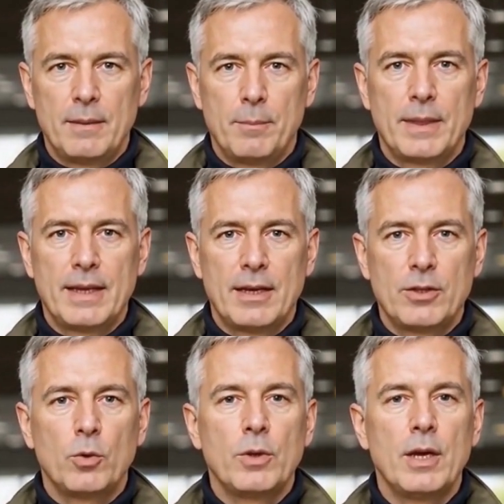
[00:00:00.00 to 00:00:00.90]
But that's
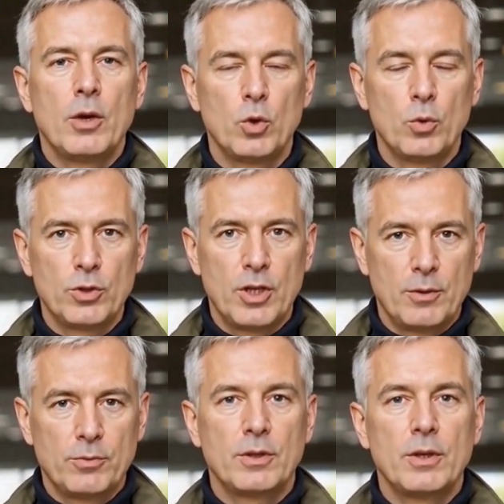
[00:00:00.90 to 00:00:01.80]
only a cold
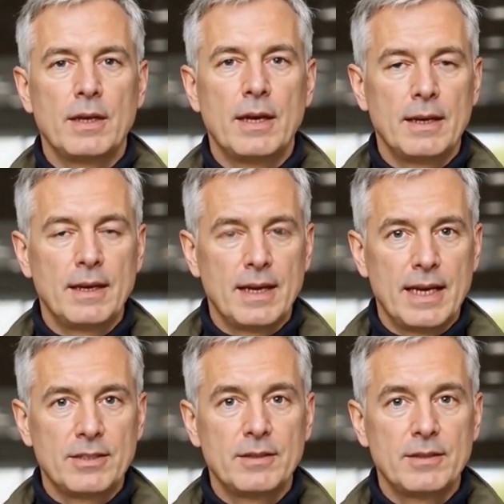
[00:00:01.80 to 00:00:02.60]
comfort, as